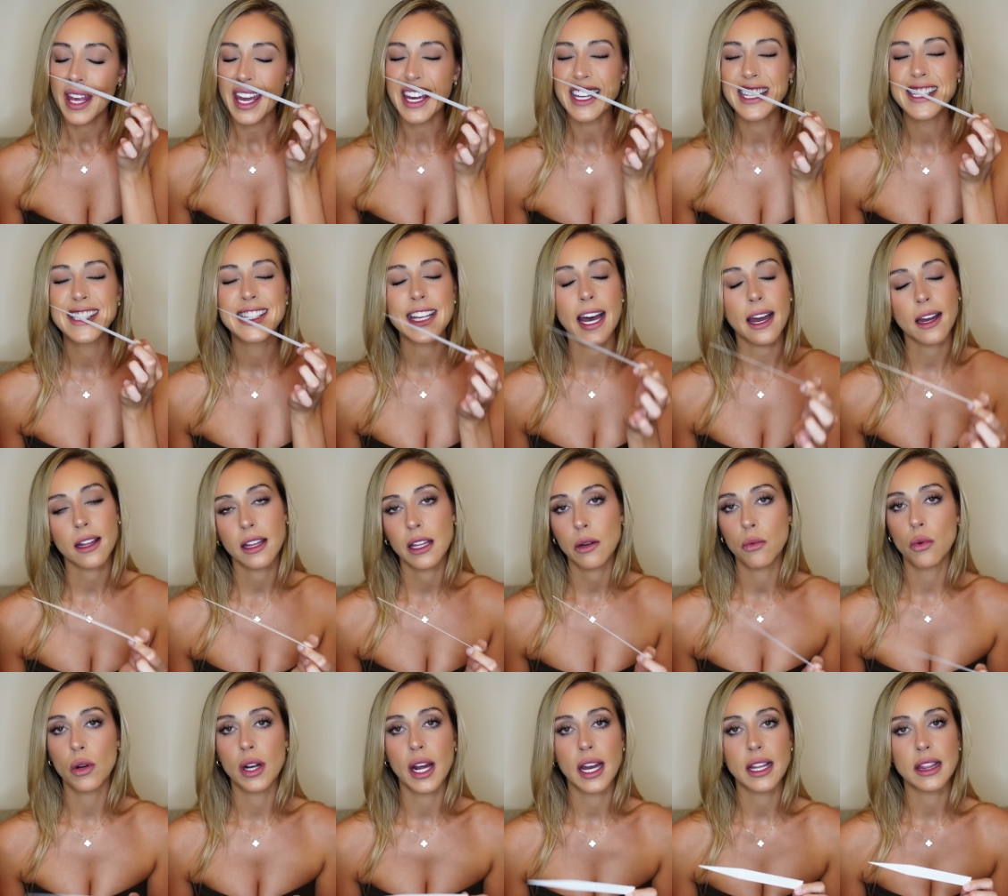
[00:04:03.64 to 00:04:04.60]
Exactly
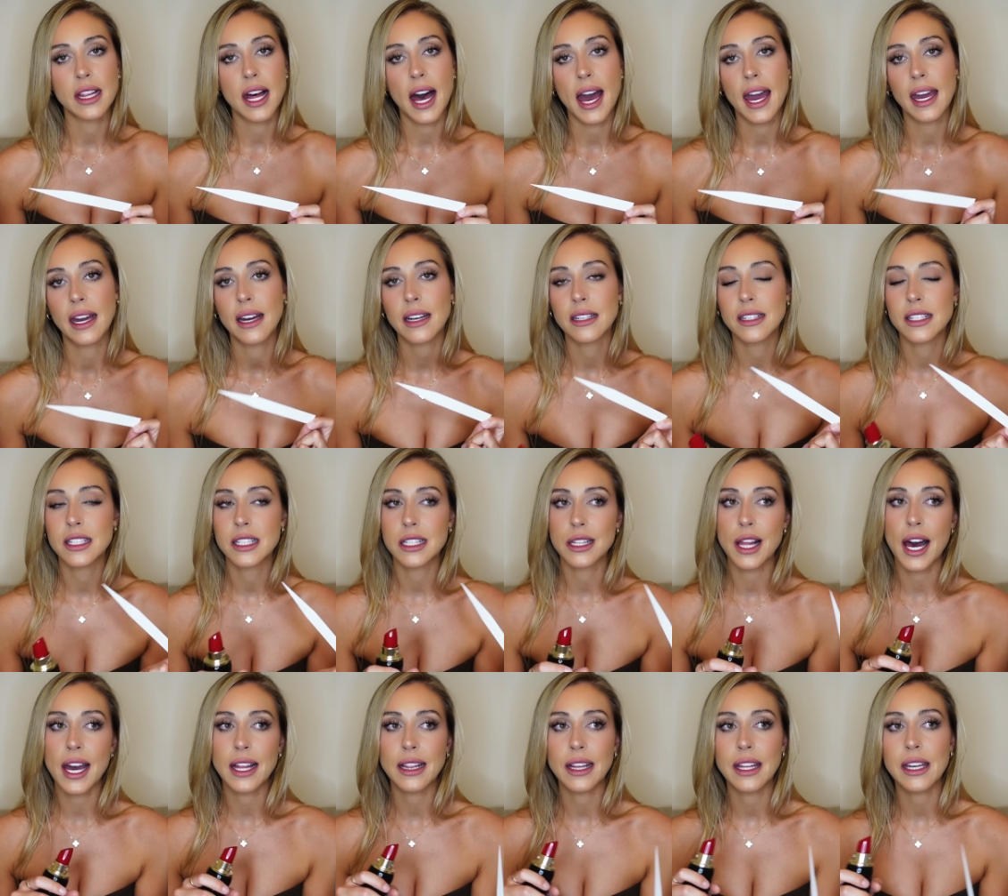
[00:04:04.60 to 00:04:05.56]
what I like, a
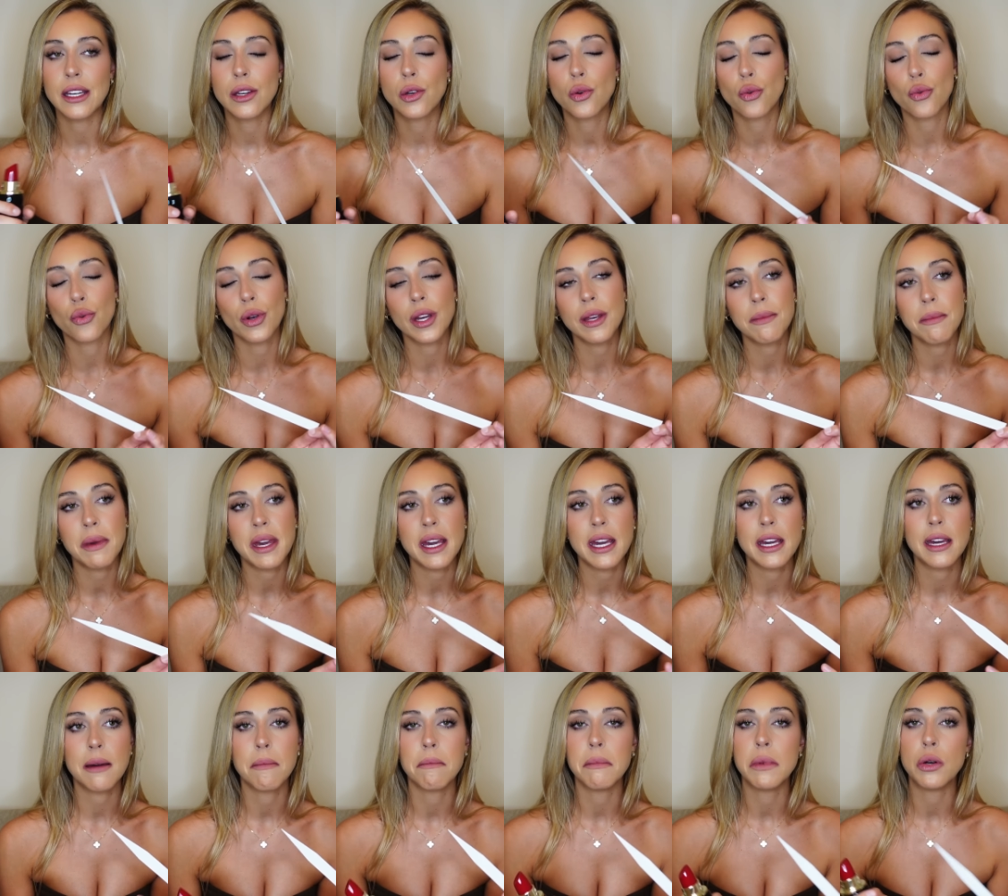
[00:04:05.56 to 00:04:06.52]
slightly
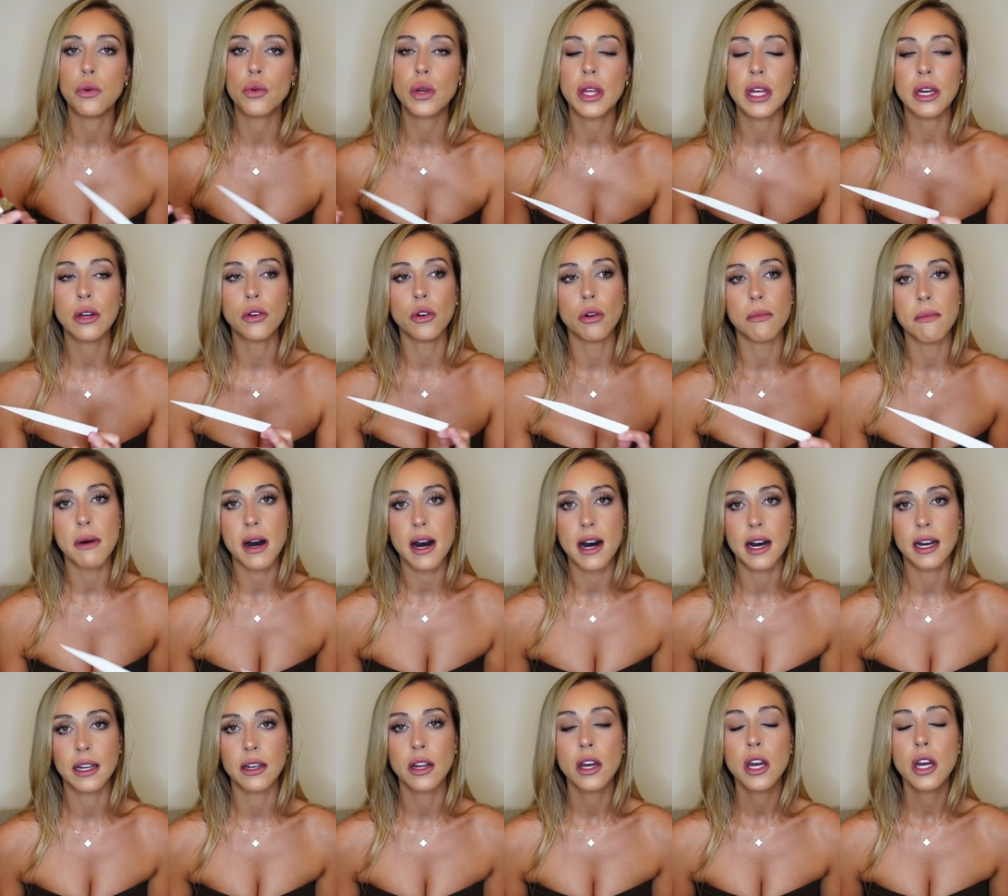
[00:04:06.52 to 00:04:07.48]
creamy, milky
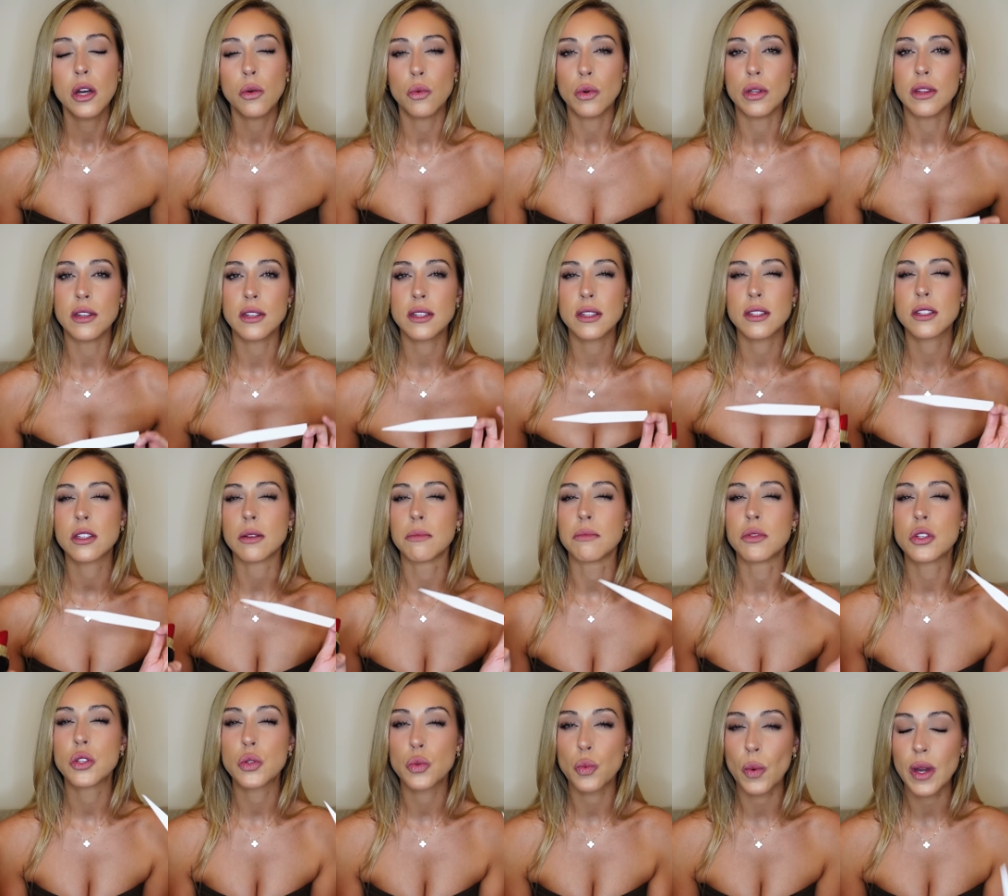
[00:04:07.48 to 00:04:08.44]
gourmand with some
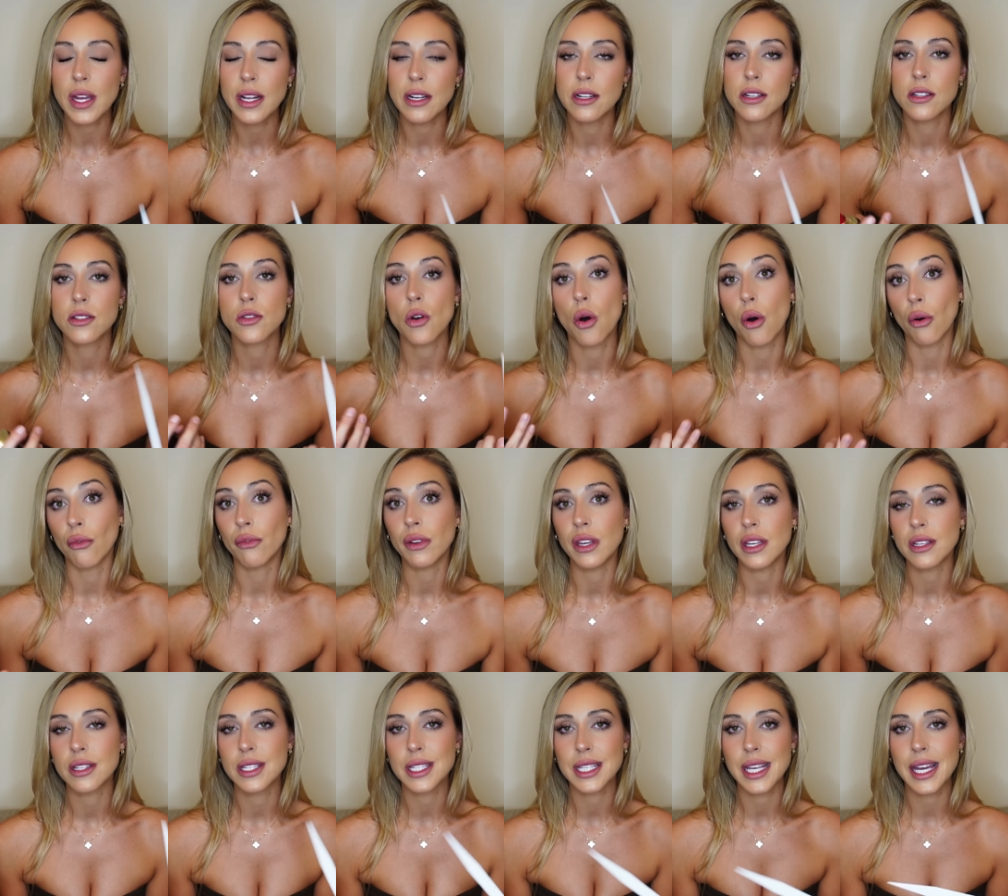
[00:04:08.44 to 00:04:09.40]
sweetness,
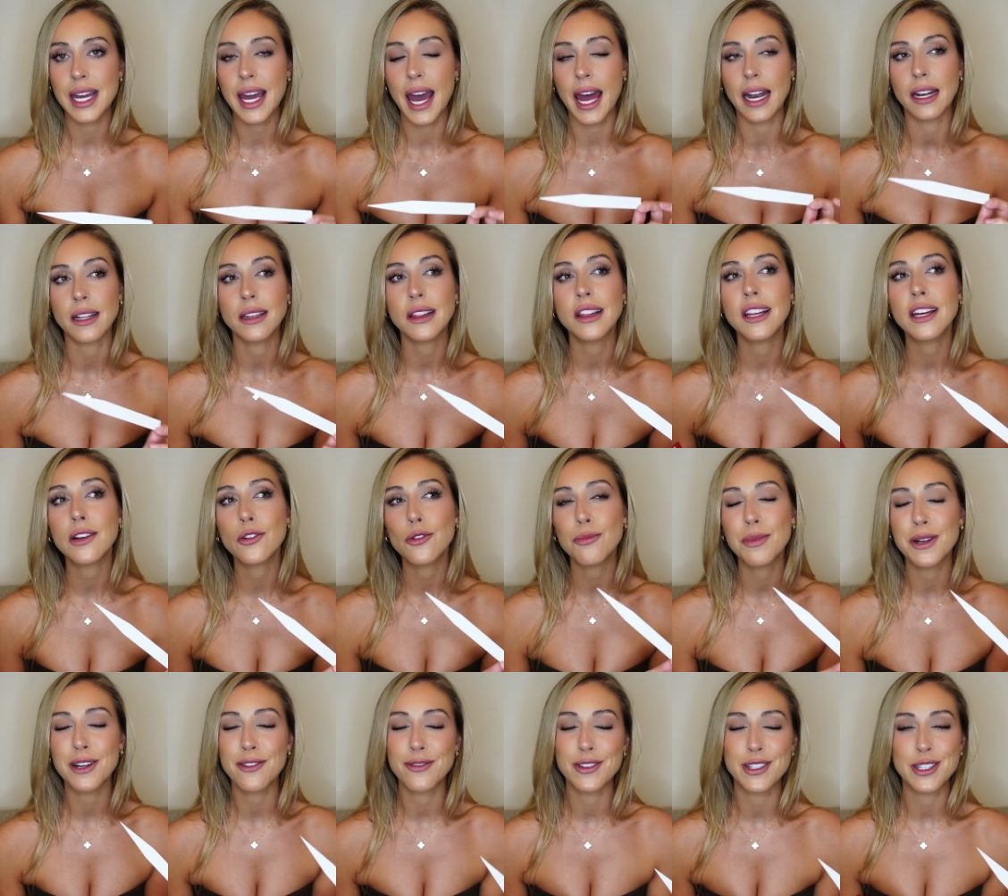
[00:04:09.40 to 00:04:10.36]
obviously, and a little
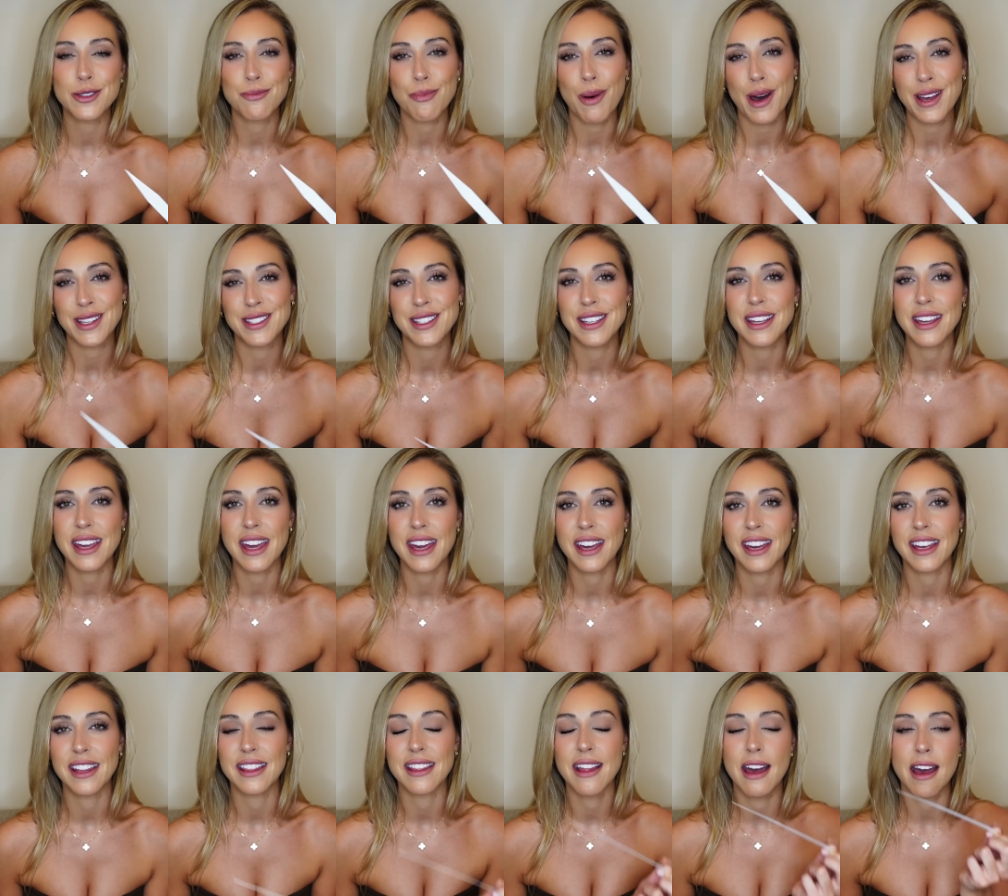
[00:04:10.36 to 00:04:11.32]
bit of a spicy
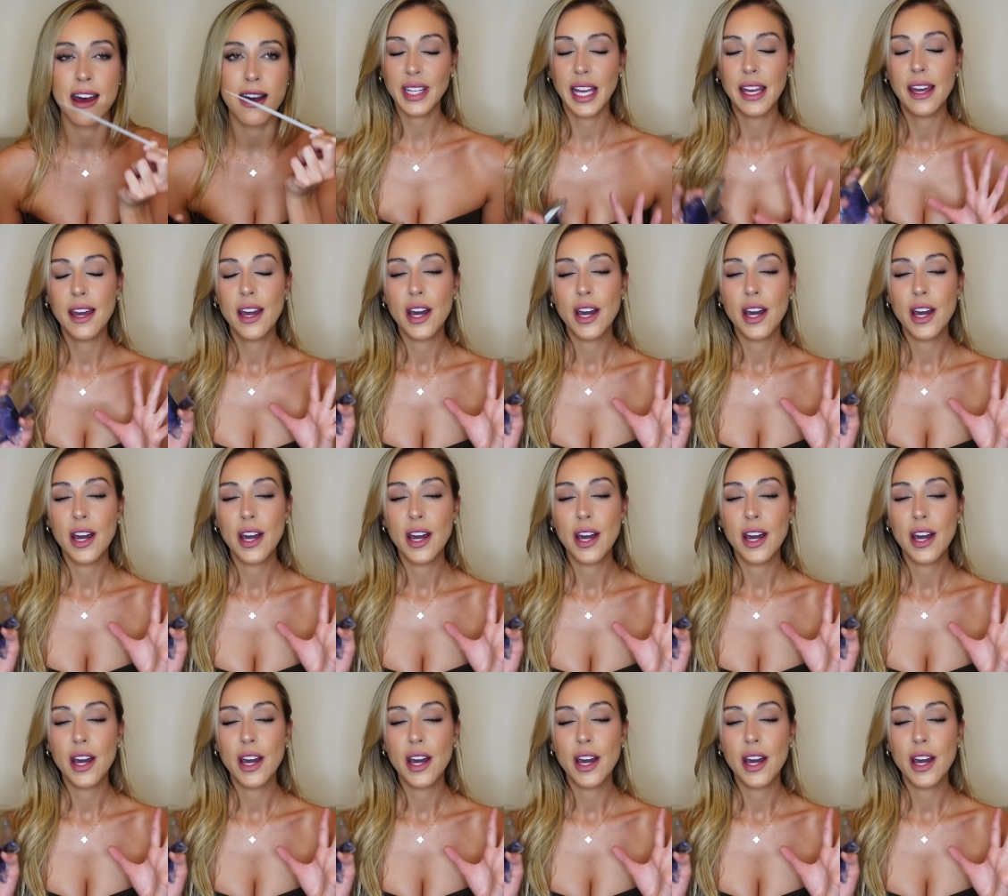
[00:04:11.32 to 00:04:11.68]
kick in there.